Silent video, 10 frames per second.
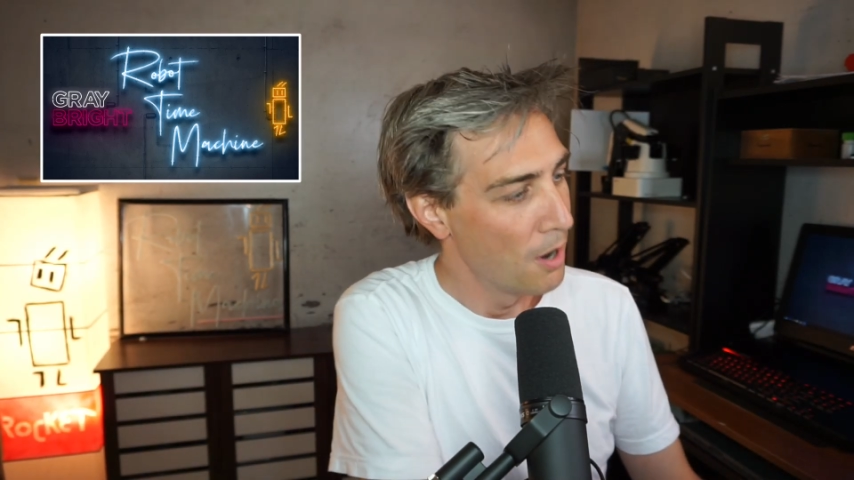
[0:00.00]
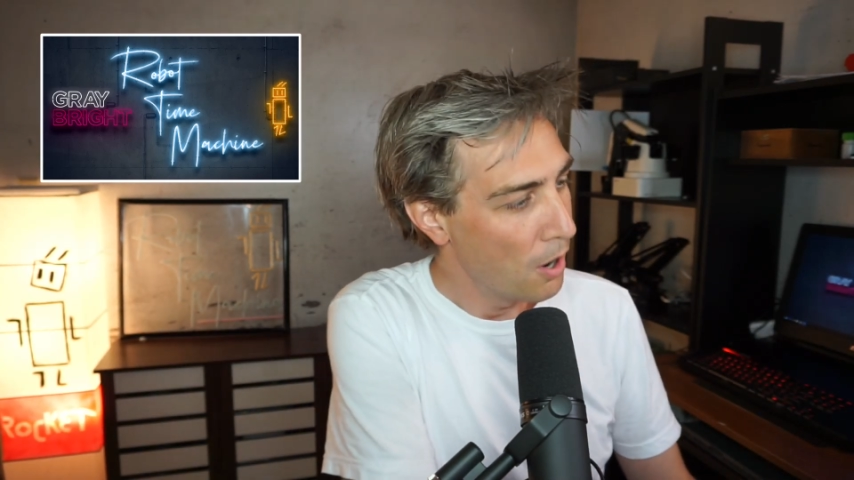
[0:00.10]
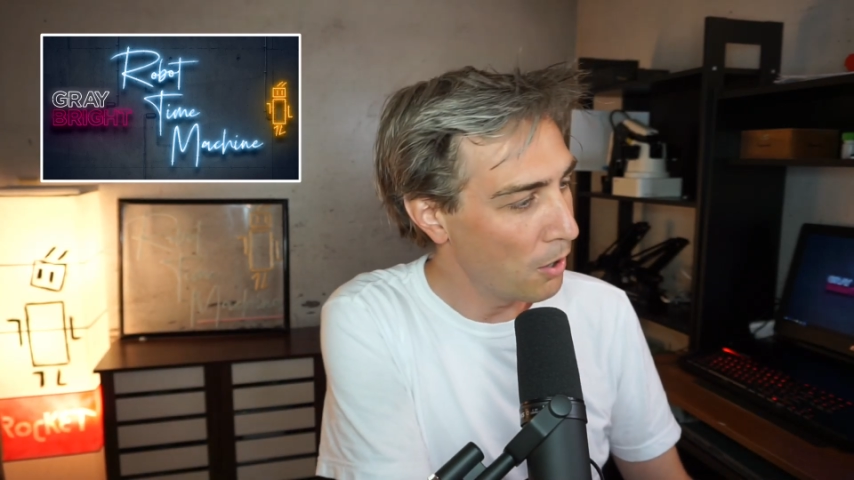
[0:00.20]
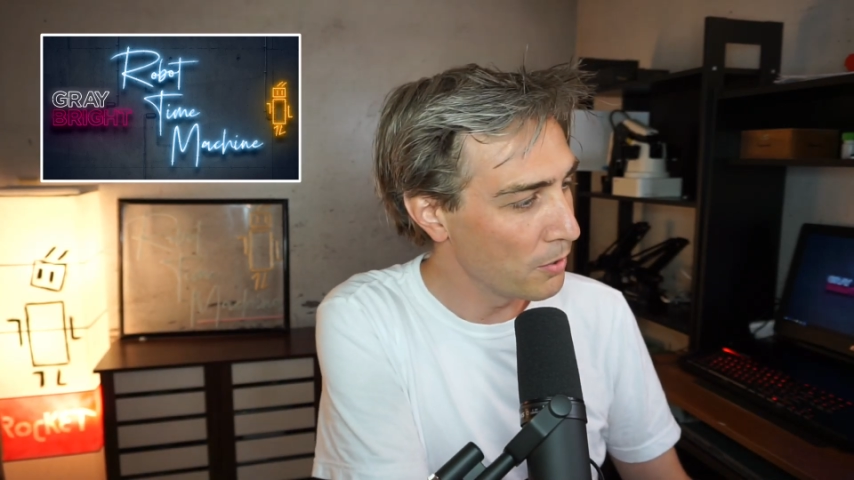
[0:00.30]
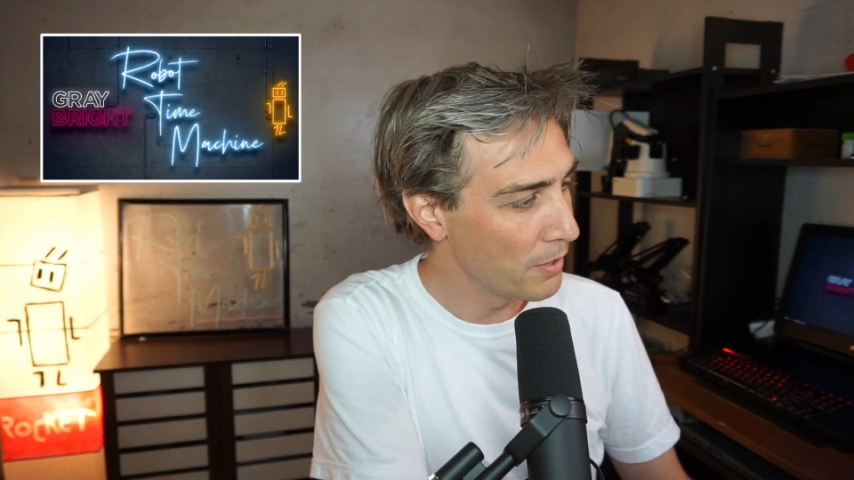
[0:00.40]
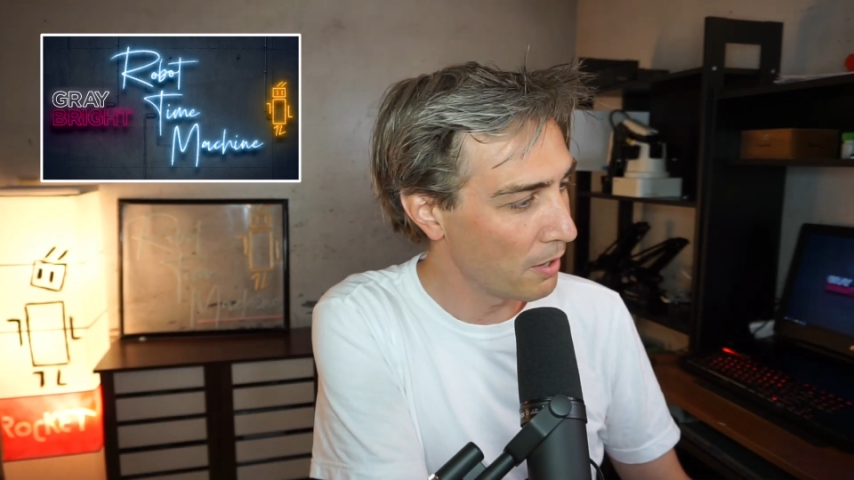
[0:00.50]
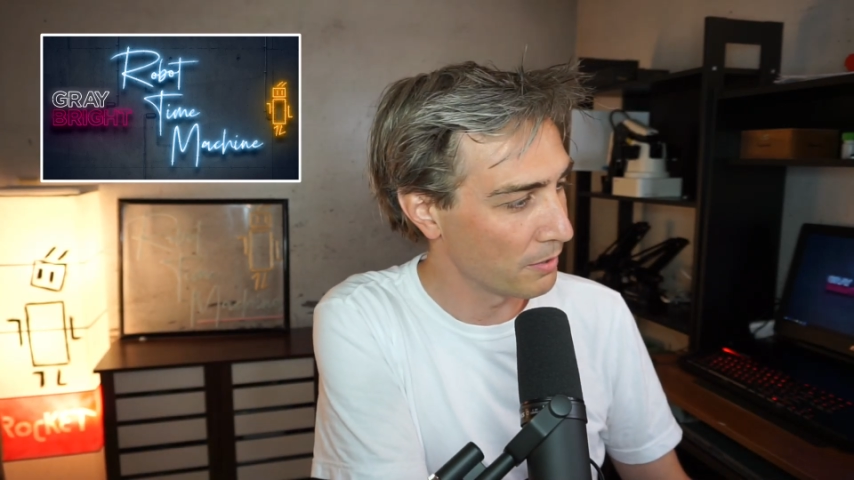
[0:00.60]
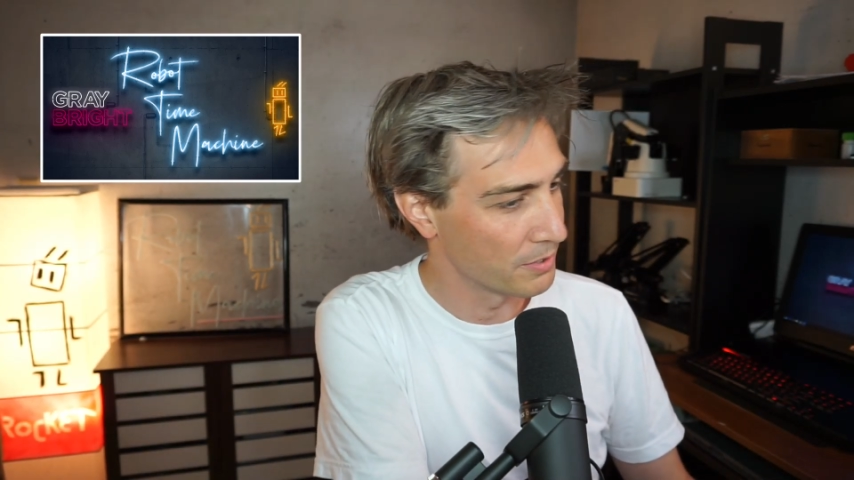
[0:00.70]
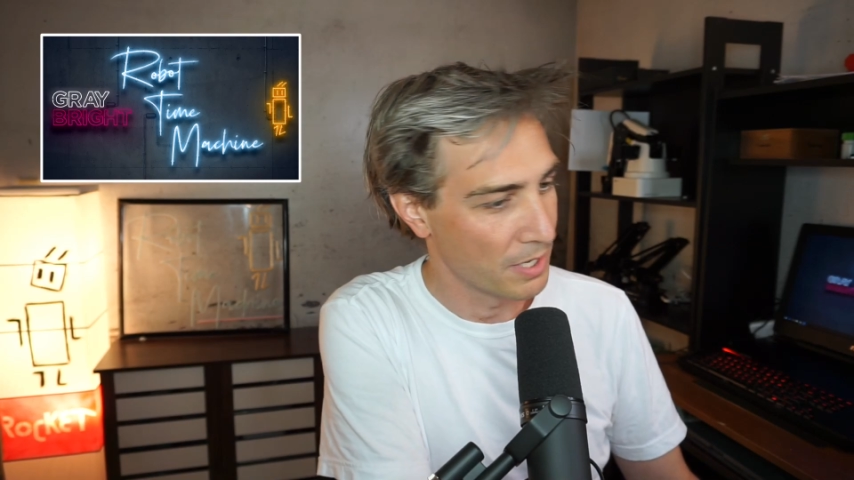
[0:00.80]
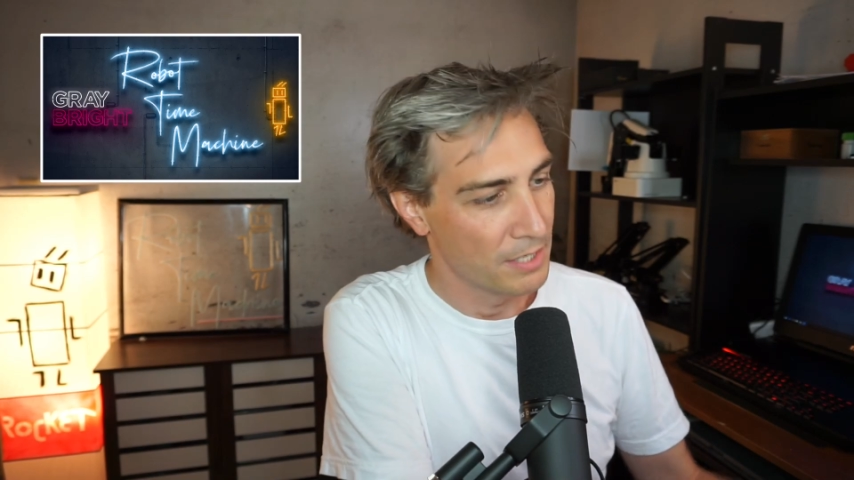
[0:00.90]
Who
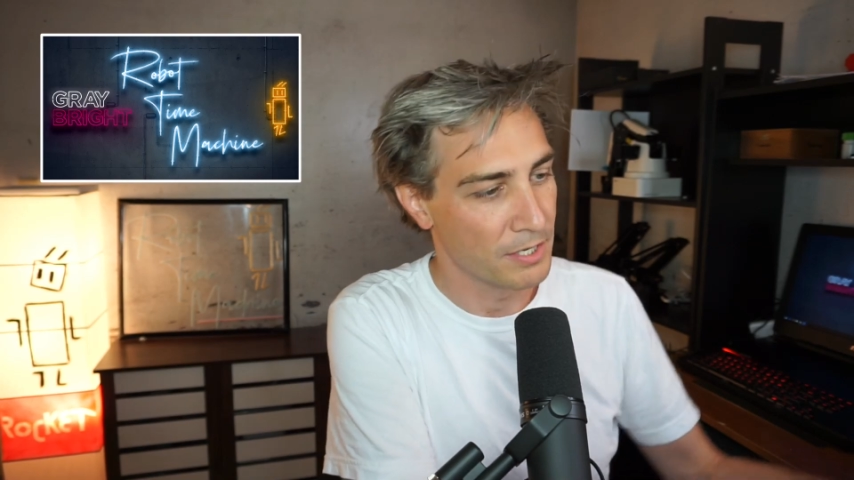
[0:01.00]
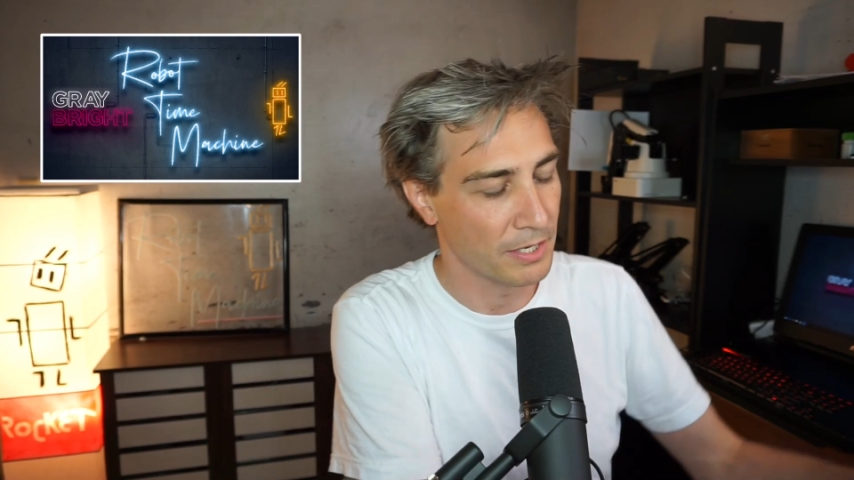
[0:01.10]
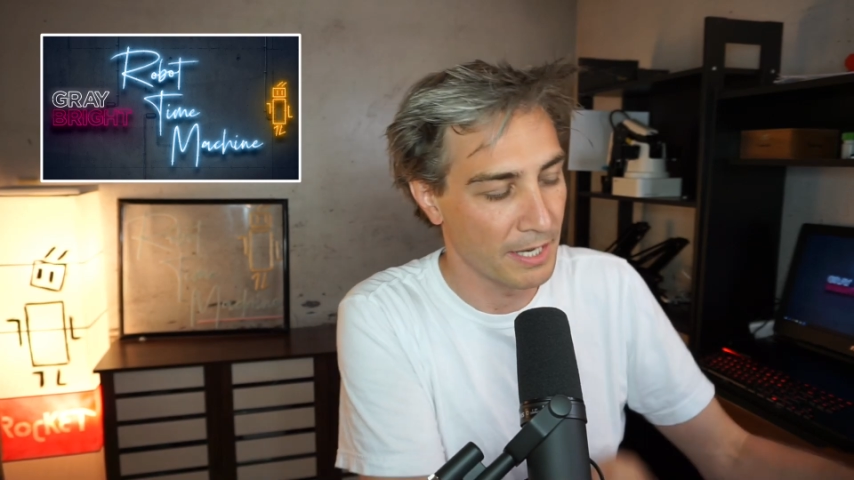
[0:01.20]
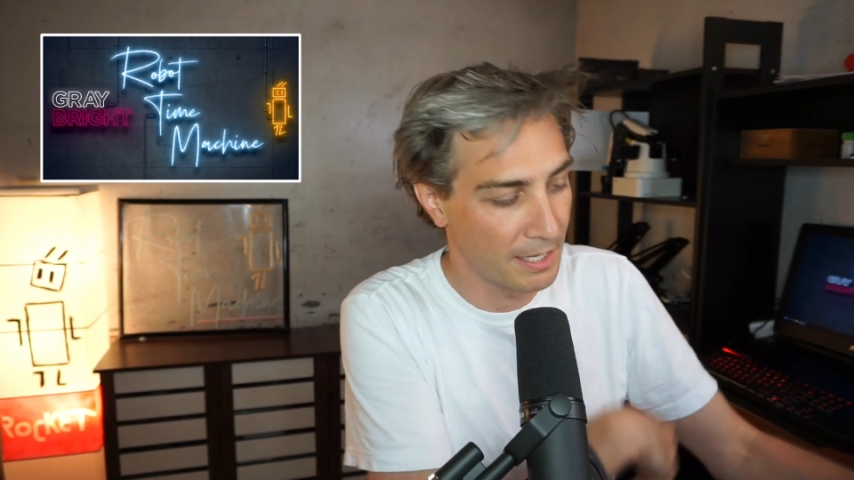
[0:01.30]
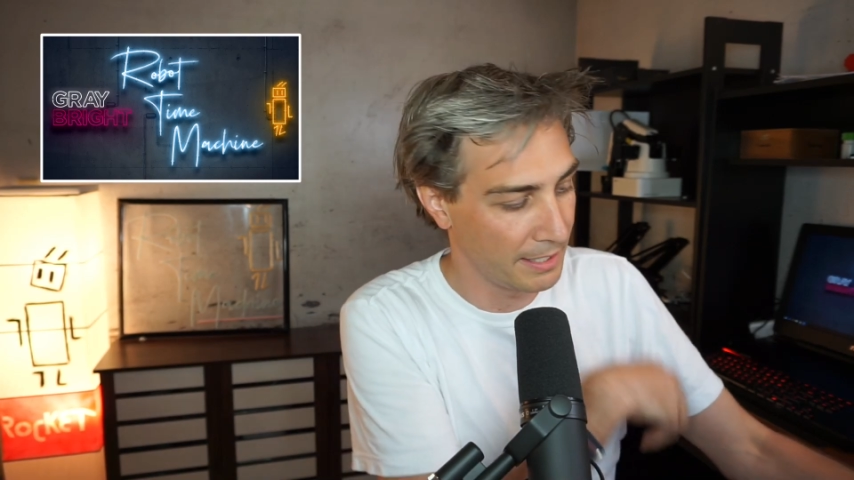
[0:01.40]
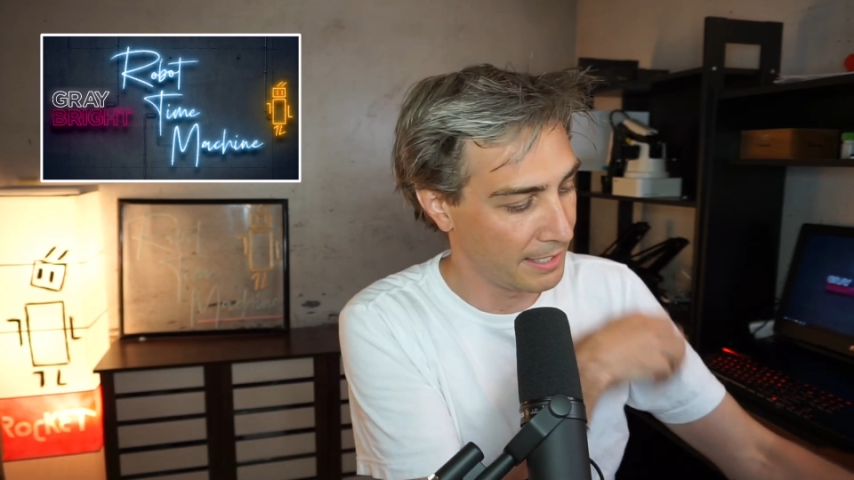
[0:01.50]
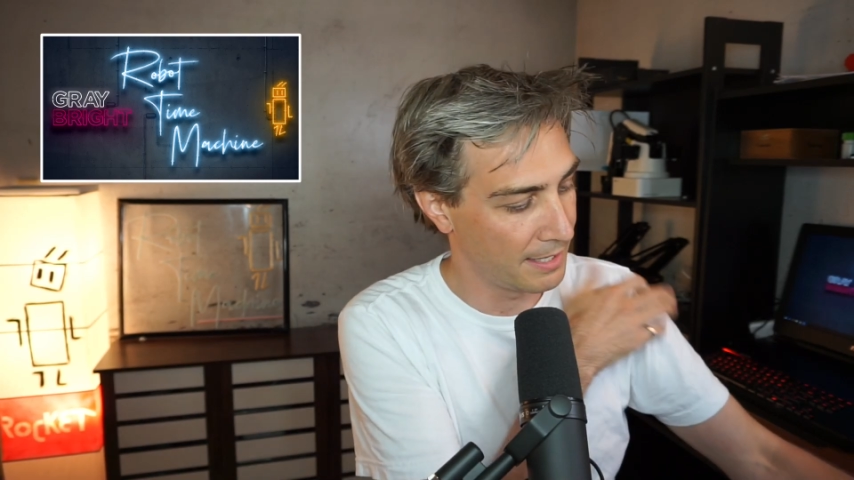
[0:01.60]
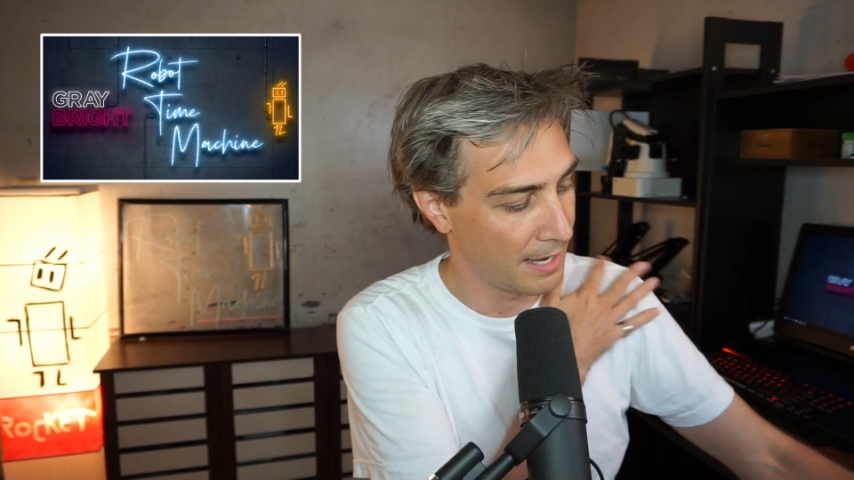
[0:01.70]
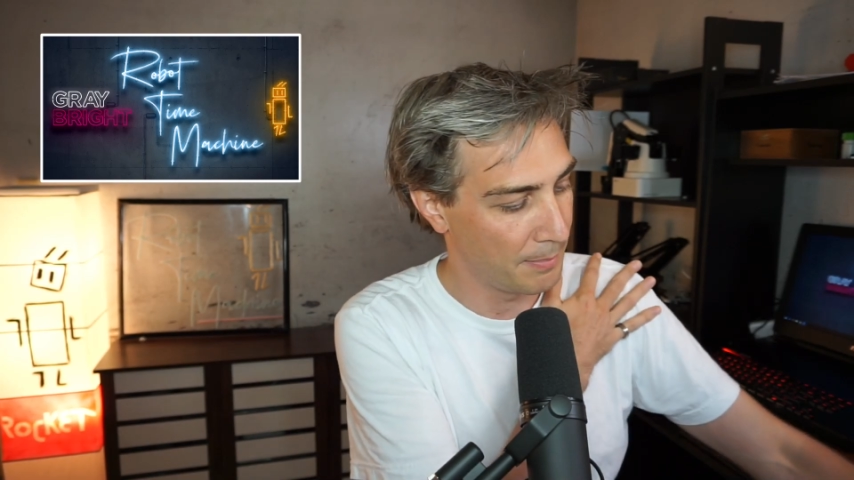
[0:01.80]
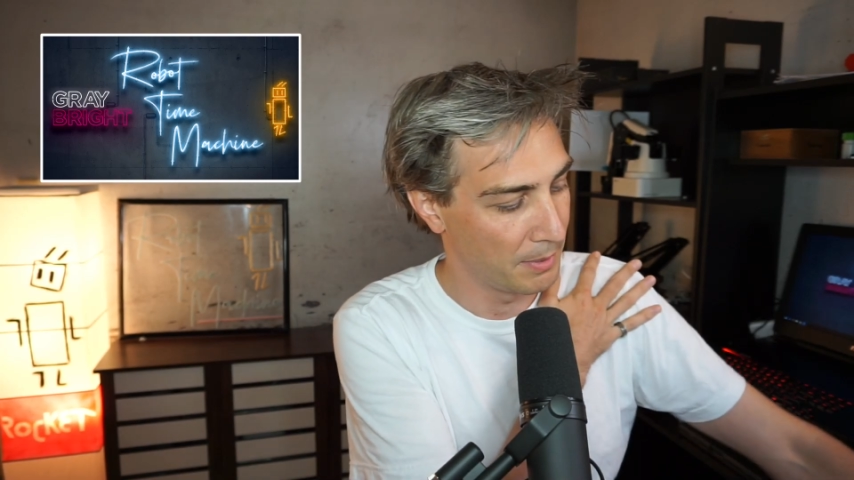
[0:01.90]
knows? So I'm going to click a
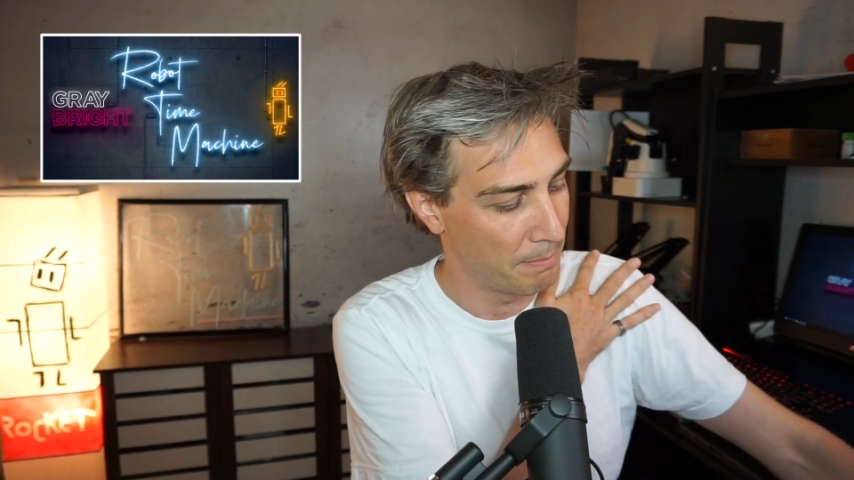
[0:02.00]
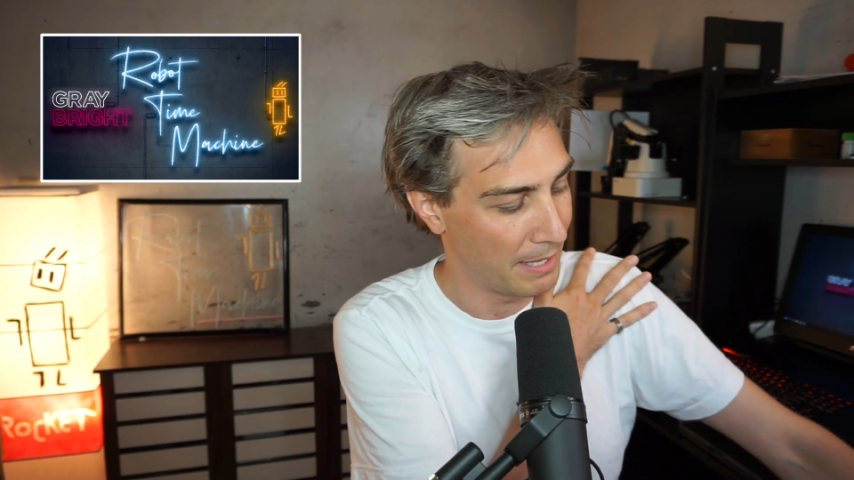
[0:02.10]
couple of